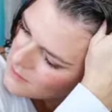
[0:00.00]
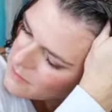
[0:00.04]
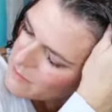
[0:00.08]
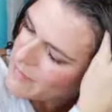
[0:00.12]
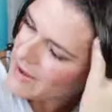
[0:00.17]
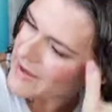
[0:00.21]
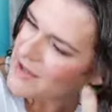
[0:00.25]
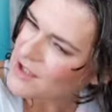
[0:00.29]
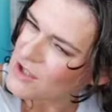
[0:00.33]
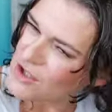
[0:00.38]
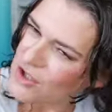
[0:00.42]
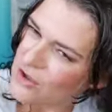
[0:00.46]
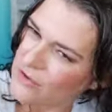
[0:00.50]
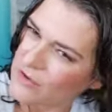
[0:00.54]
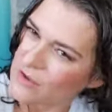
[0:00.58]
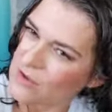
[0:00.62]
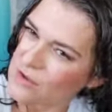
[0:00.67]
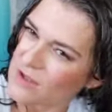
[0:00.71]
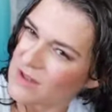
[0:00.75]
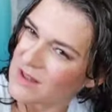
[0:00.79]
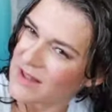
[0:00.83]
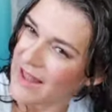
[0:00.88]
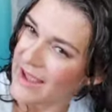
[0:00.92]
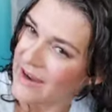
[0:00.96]
making sure
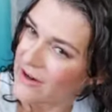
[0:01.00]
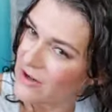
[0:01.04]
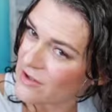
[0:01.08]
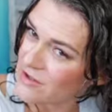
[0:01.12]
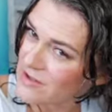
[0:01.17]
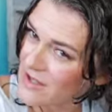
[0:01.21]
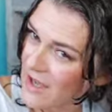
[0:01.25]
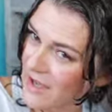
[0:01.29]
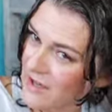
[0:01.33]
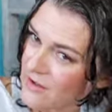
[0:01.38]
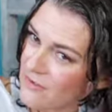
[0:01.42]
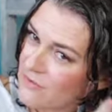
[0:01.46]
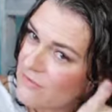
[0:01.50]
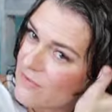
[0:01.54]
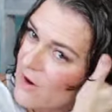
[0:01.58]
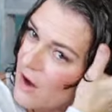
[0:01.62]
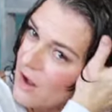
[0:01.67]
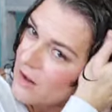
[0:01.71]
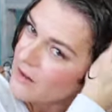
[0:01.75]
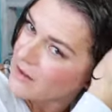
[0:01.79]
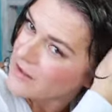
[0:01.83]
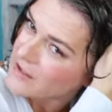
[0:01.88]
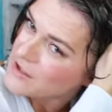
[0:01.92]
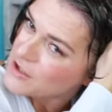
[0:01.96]
those layers kind of
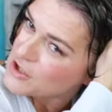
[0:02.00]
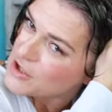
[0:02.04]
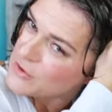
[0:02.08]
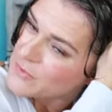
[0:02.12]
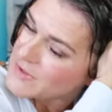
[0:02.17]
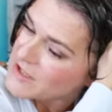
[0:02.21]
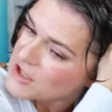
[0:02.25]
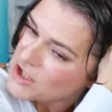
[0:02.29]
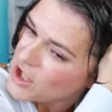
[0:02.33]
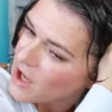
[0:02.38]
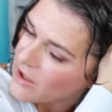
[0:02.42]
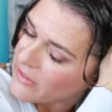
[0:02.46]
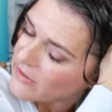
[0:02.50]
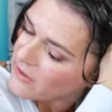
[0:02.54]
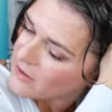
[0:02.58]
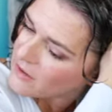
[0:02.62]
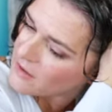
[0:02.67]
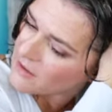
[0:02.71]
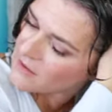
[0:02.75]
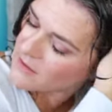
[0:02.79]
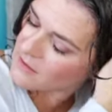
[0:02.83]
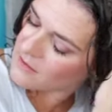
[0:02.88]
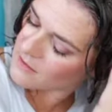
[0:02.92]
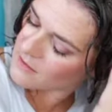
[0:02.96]
fall into each other.